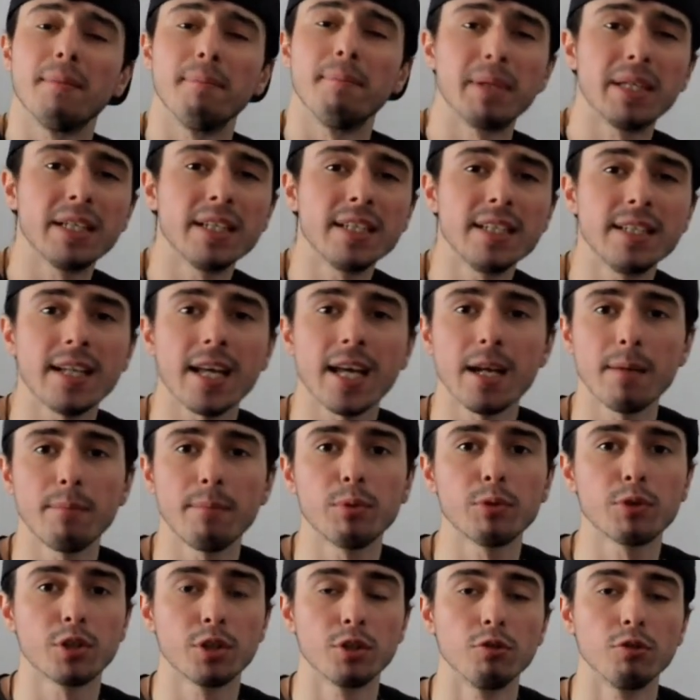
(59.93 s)
being
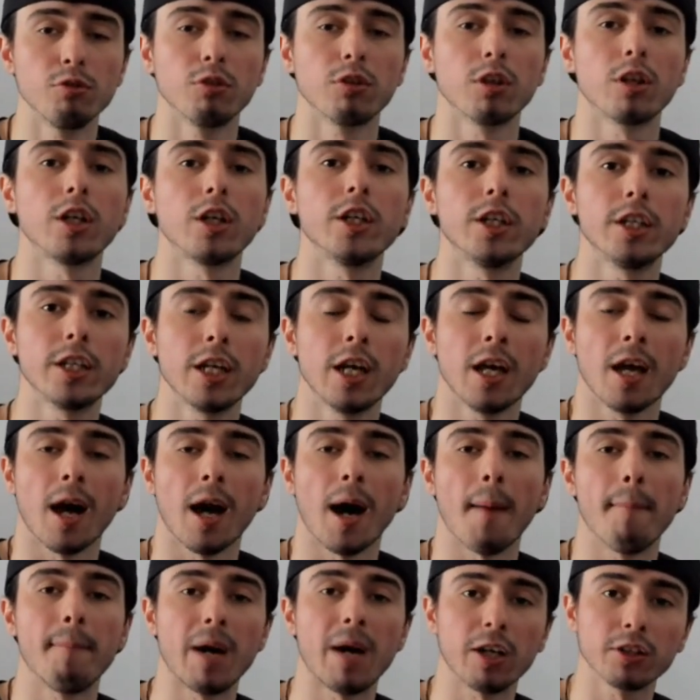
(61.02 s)
able to learn
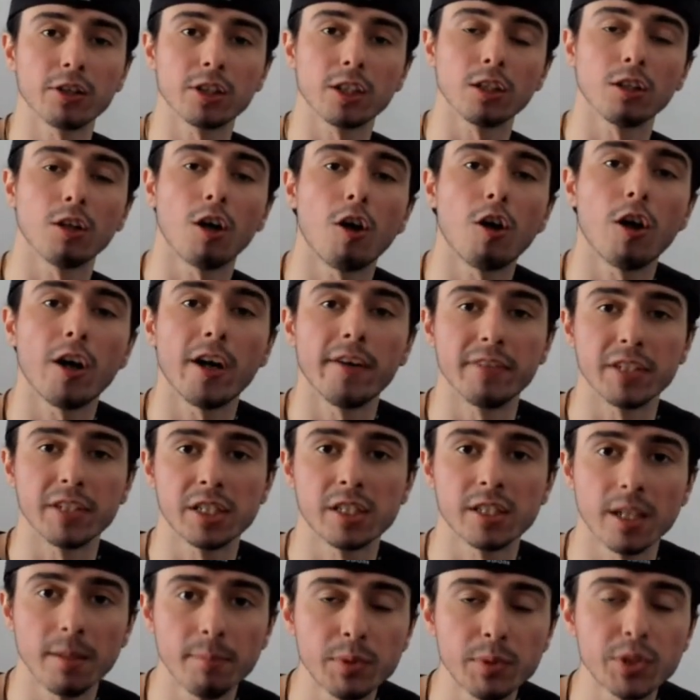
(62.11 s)
about the law of
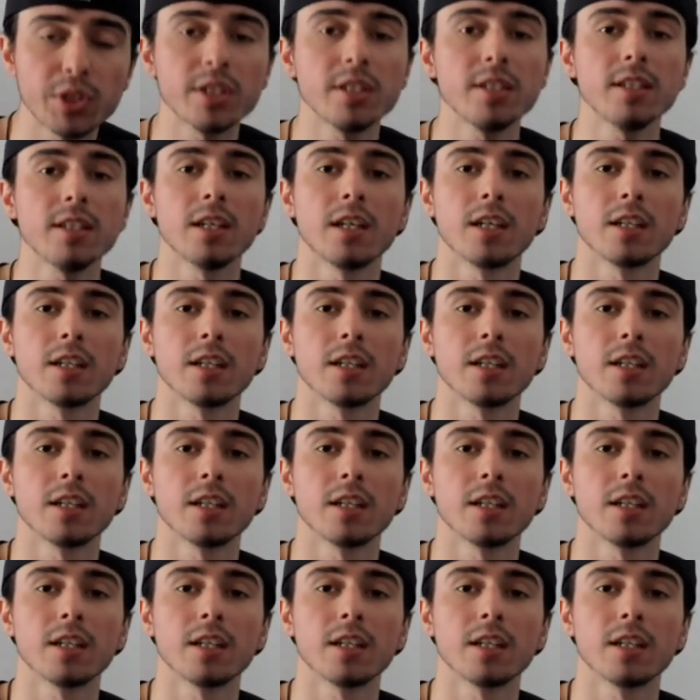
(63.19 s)
assumption,